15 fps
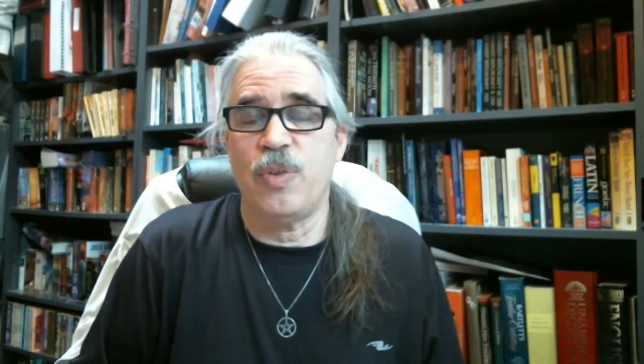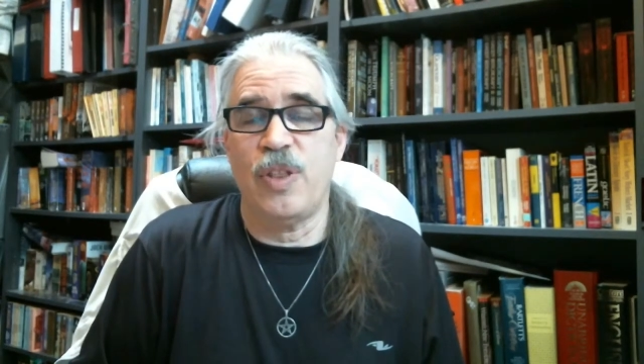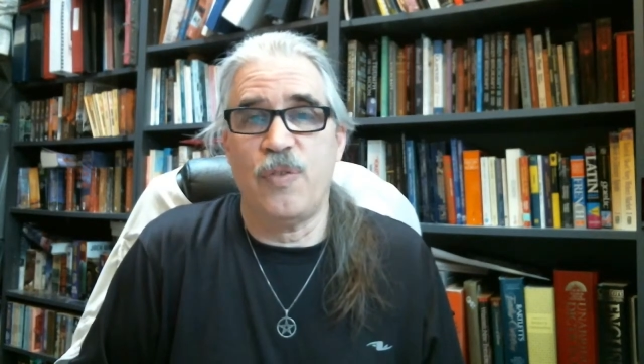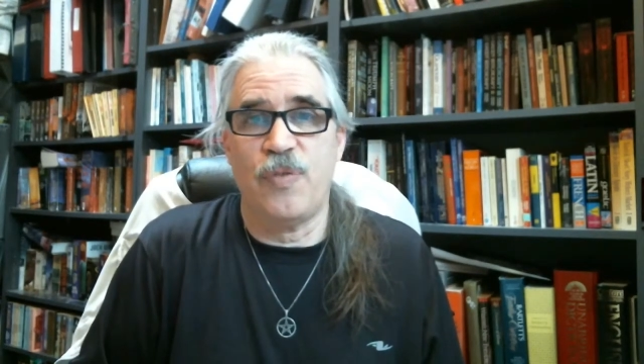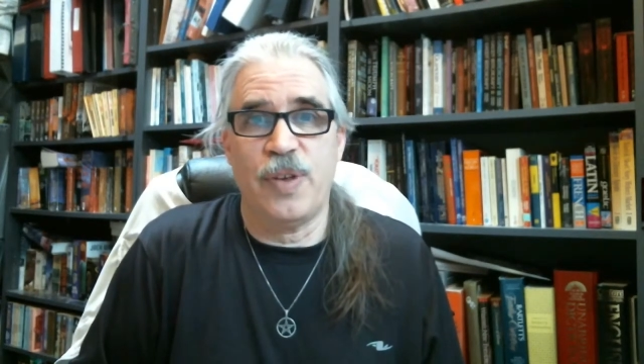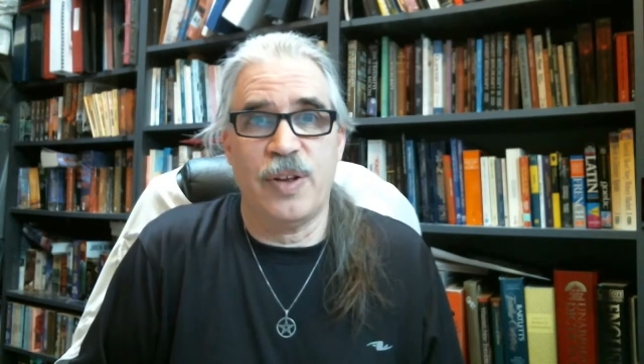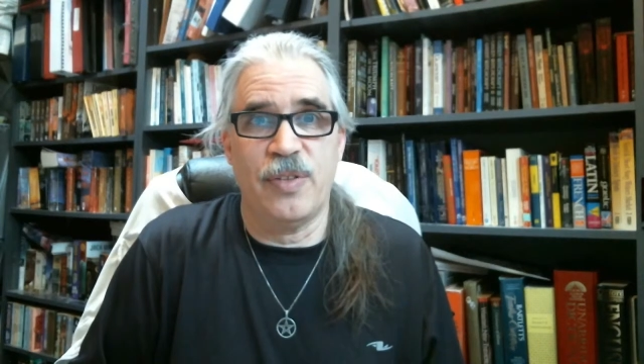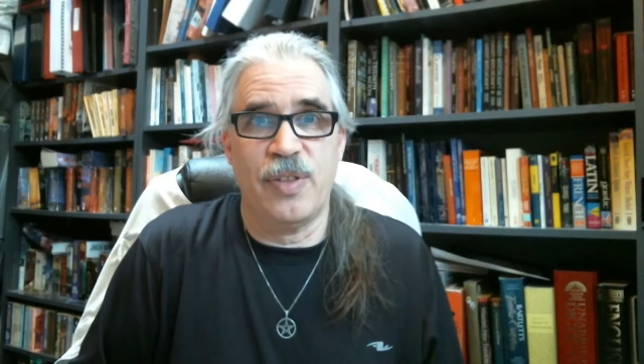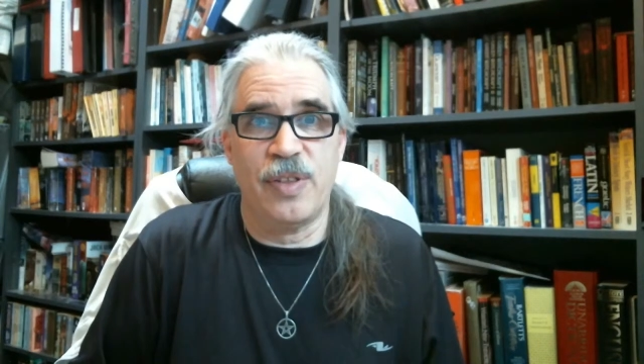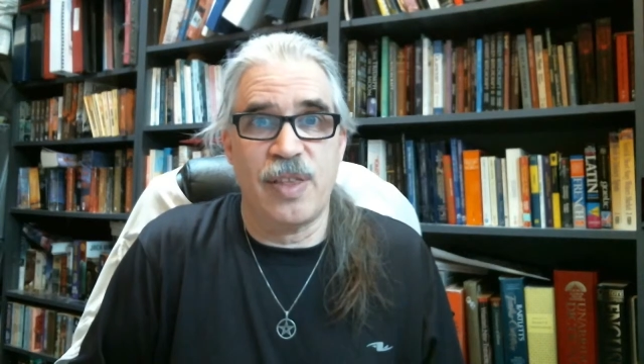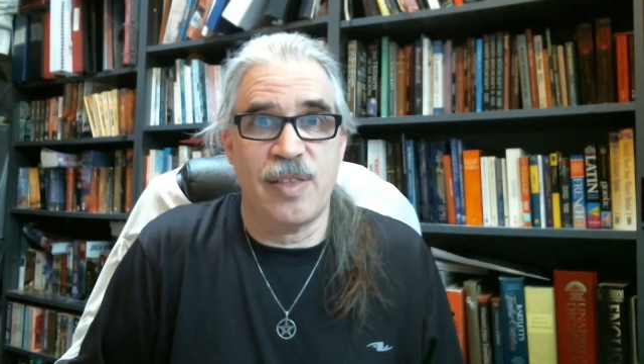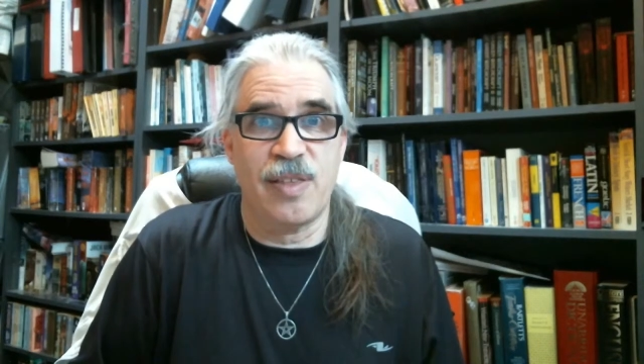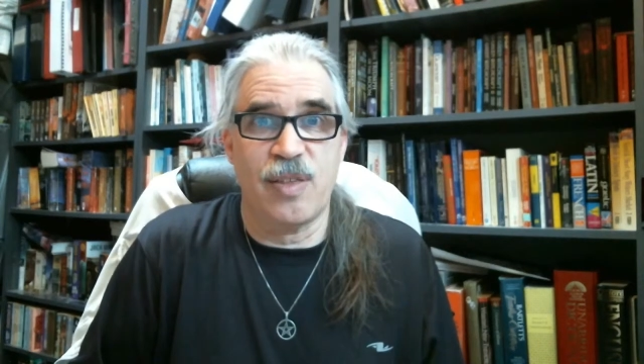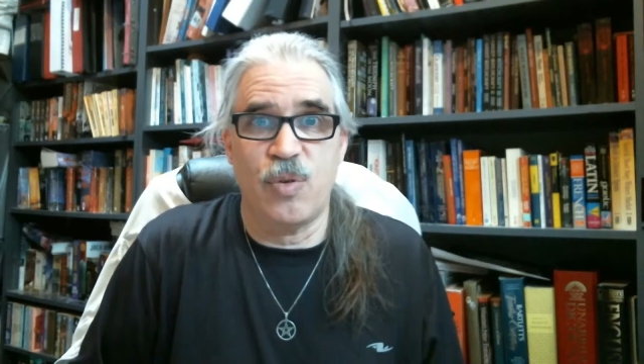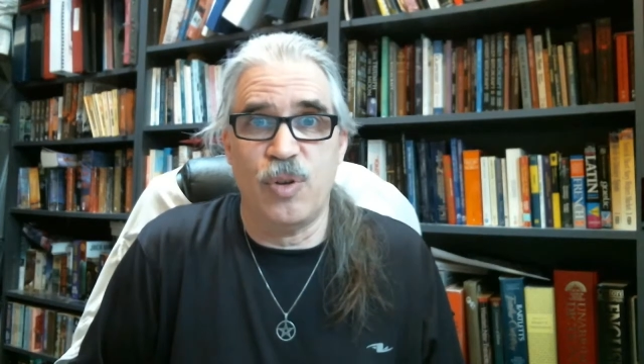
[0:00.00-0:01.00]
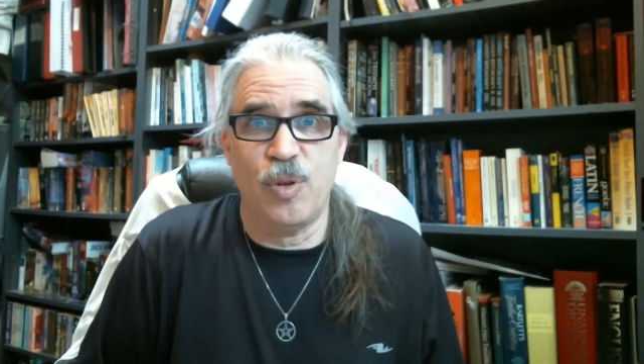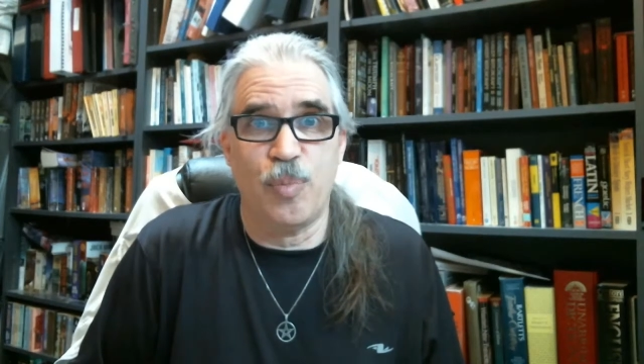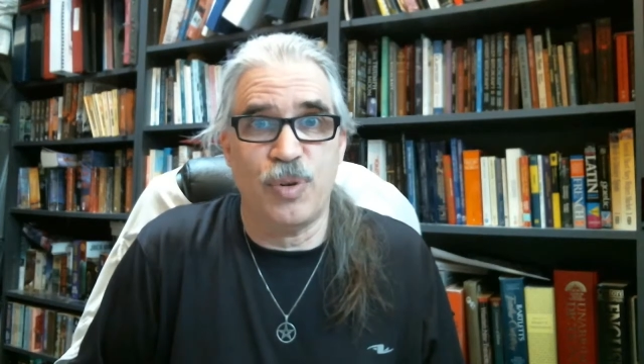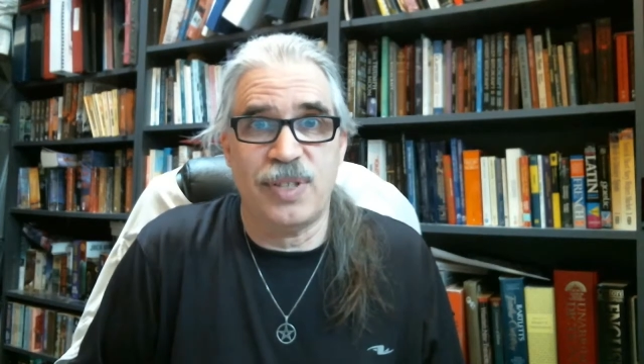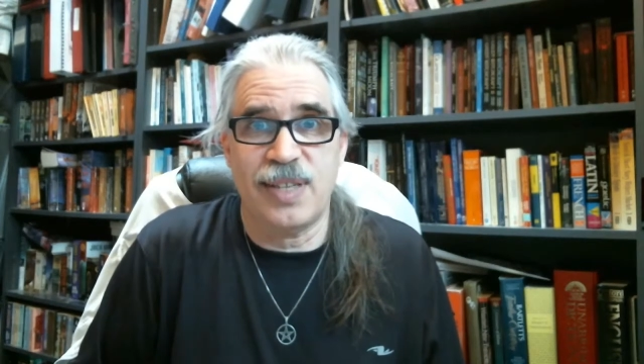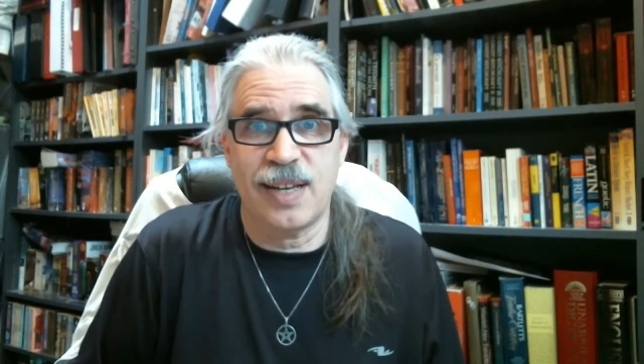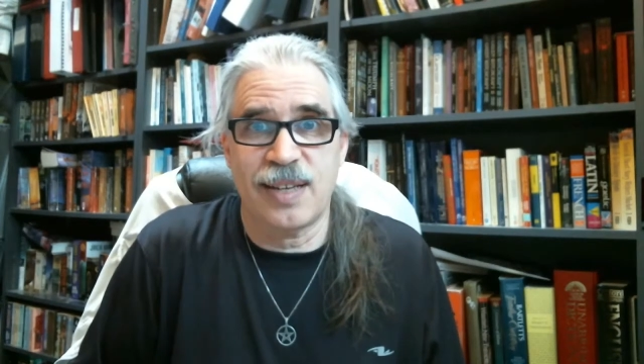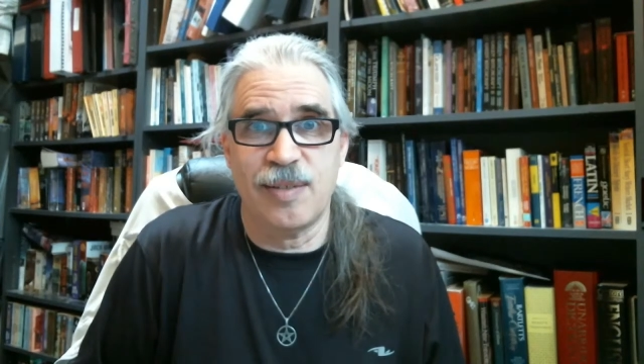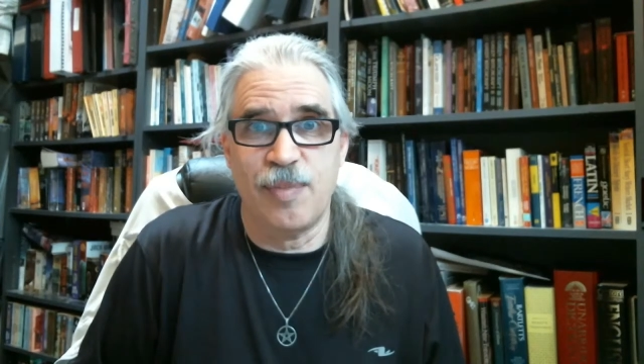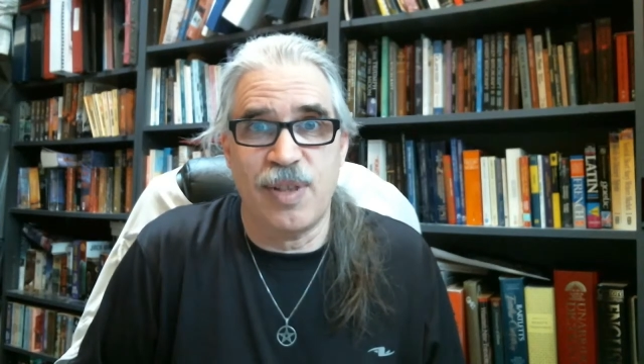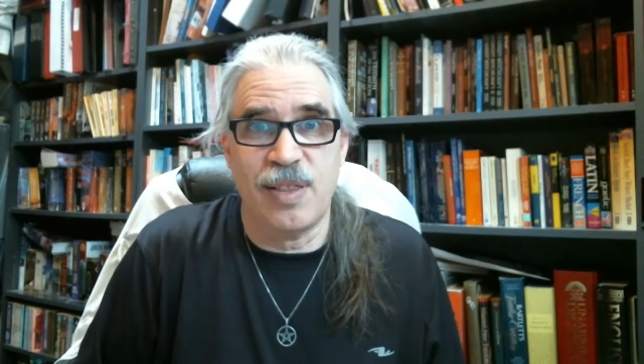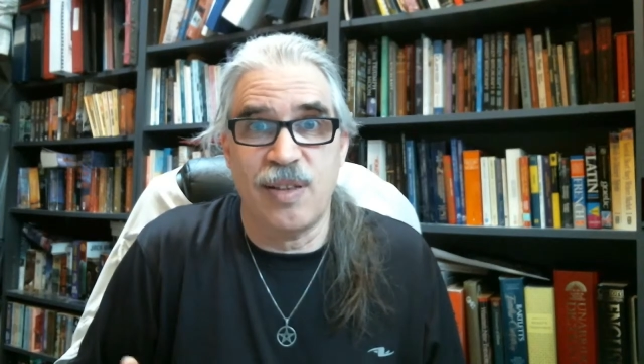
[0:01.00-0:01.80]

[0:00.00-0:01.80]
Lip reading: where they figure that this is going to protect them,